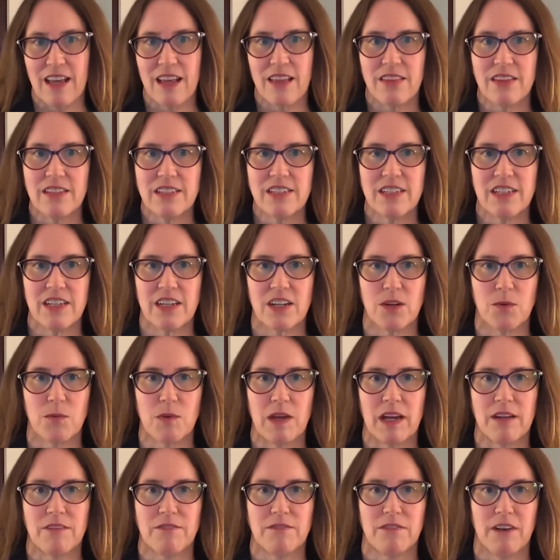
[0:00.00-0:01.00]
This year, we
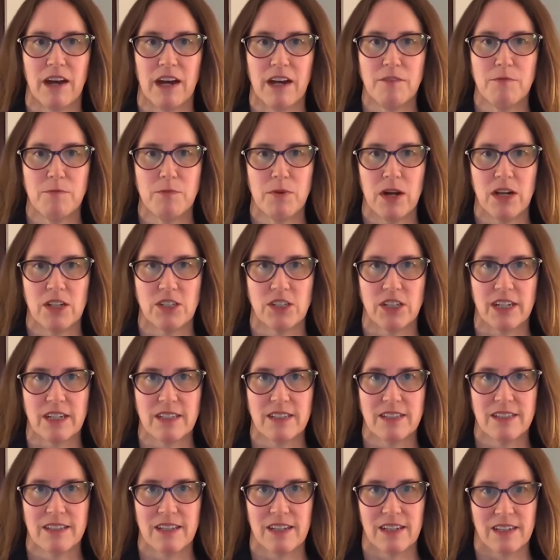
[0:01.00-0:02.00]
had five
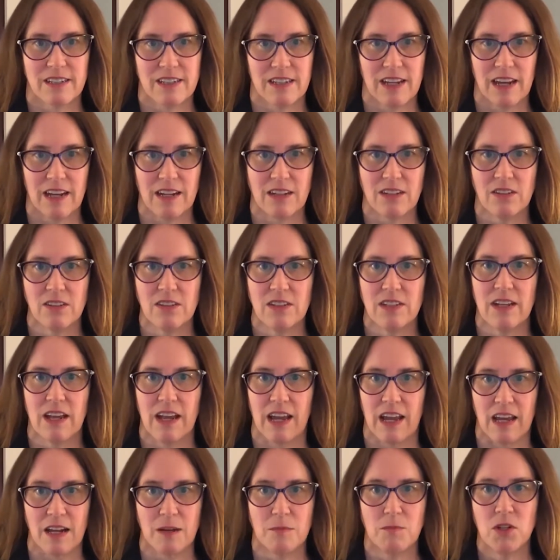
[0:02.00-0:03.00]
projects that tackled
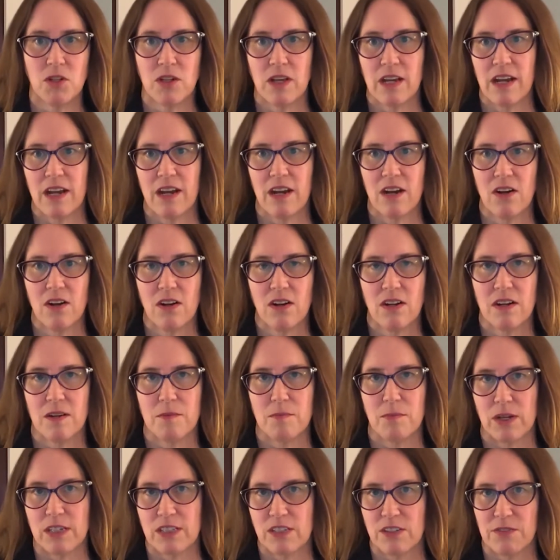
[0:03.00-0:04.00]
animal care,
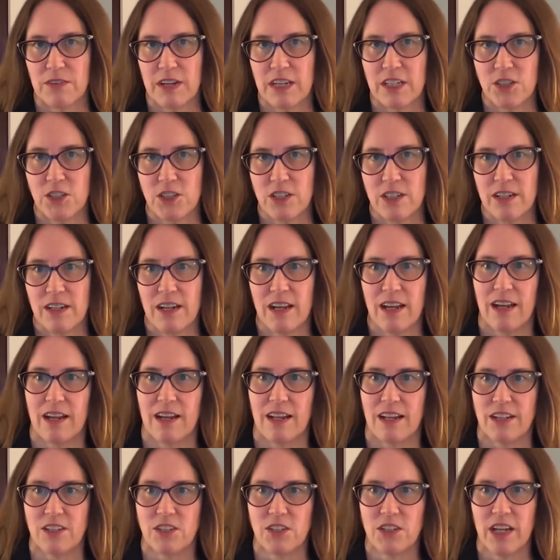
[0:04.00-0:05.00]
preservation, and
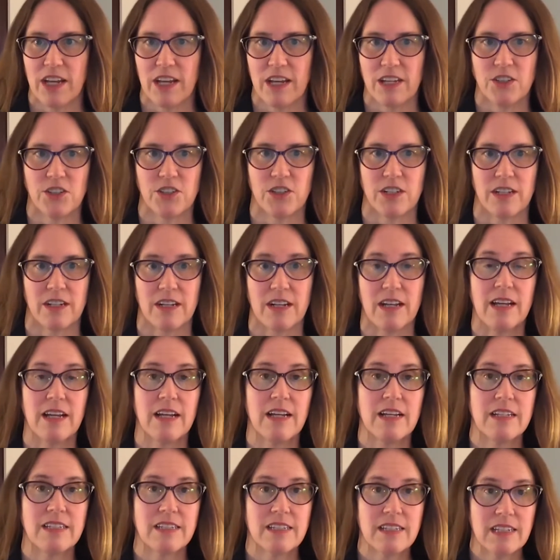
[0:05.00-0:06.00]
education.
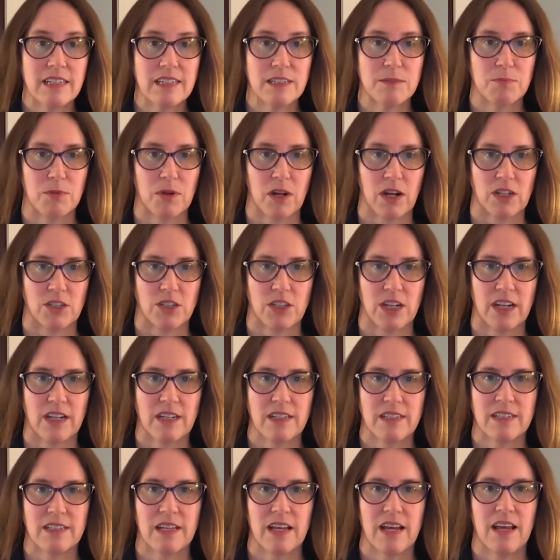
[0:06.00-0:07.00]
Six
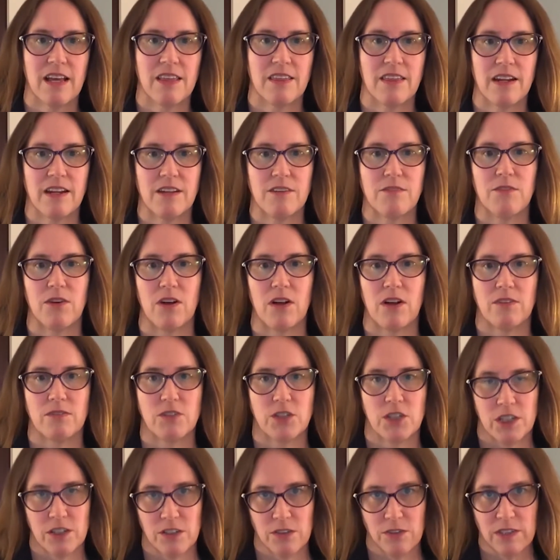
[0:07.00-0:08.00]
projects that involved
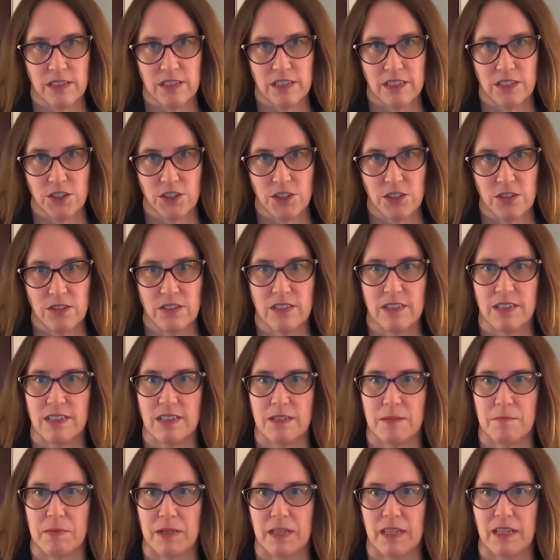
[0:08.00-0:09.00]
children's issues,
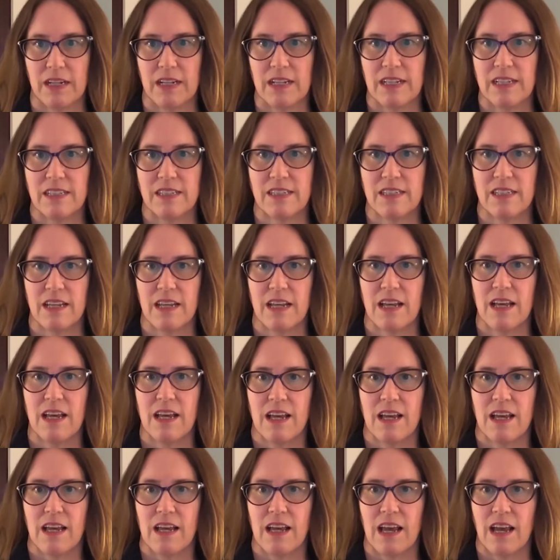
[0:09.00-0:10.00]
disabilities,
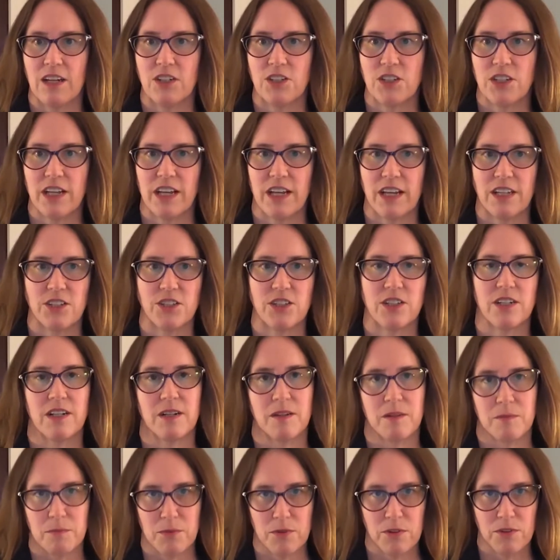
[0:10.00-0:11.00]
education, and
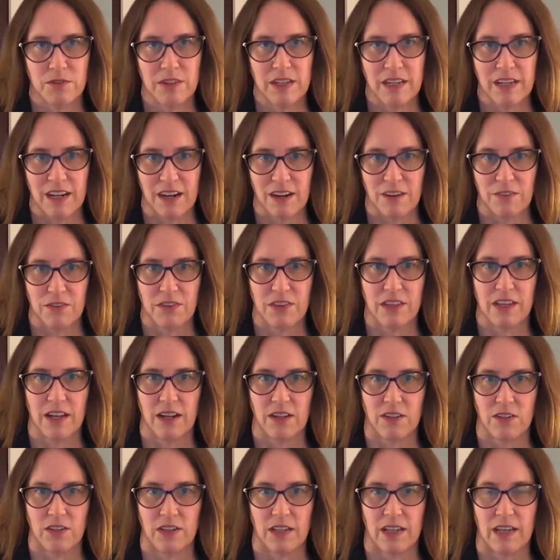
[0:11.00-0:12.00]
improving care for the
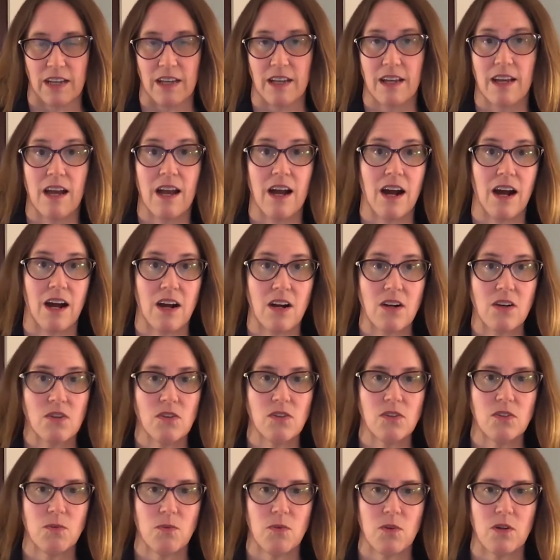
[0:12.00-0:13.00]
elderly. Our
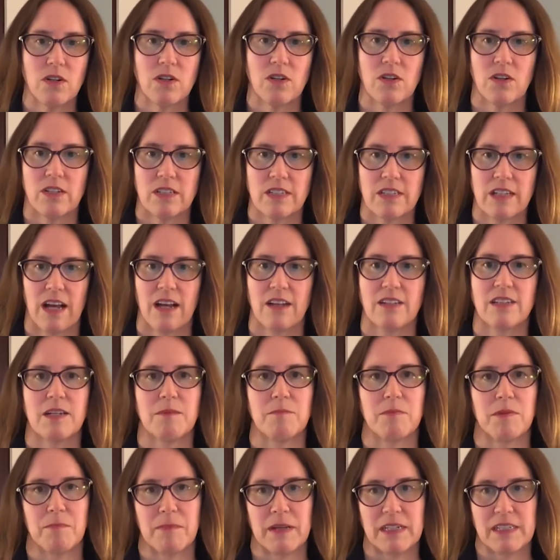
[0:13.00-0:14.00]
Gold Award Girl Scouts
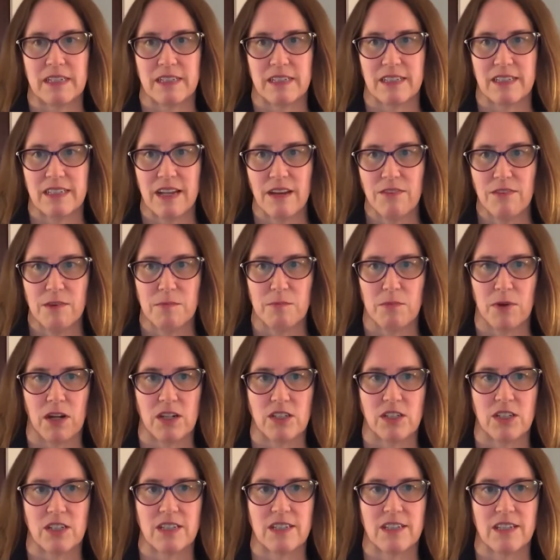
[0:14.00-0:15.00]
implemented seven
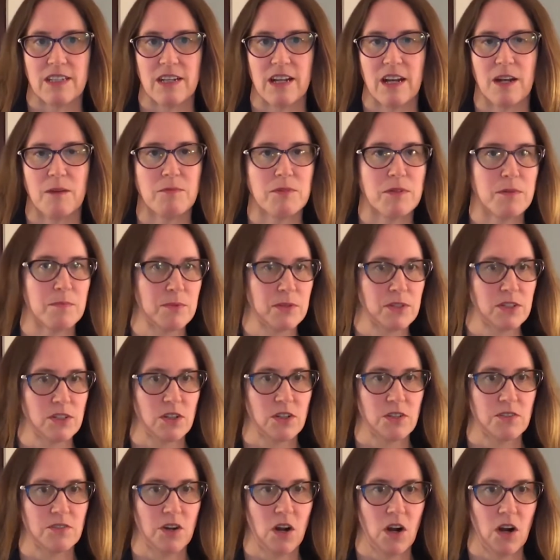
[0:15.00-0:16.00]
projects that helped to
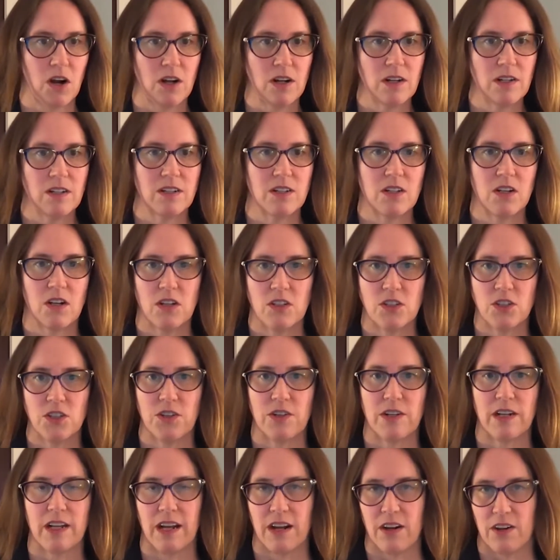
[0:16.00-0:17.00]
preserve art, culture,
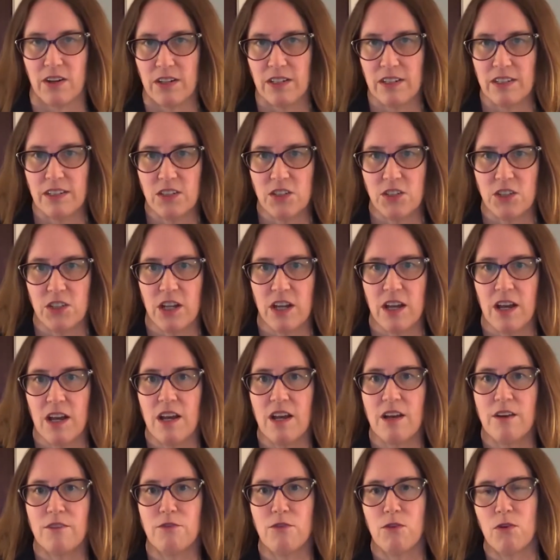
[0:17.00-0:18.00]
and heritage,
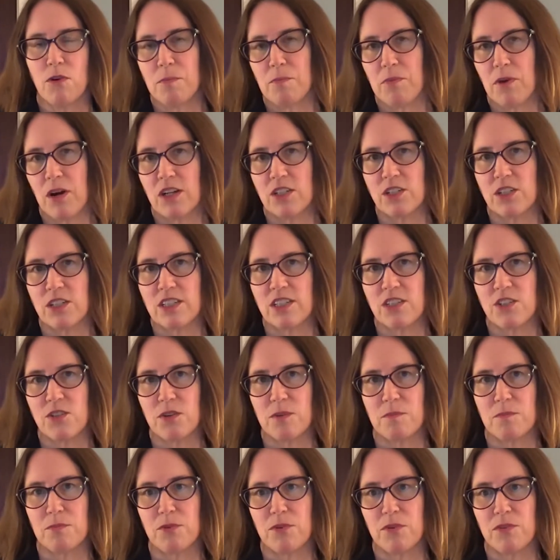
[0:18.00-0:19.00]
four projects to
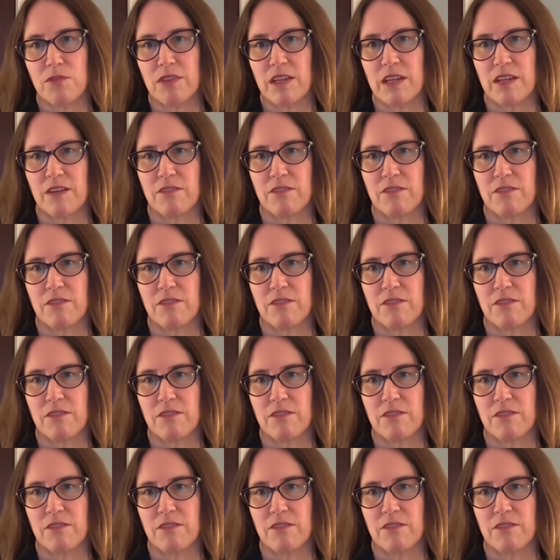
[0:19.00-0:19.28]
improve the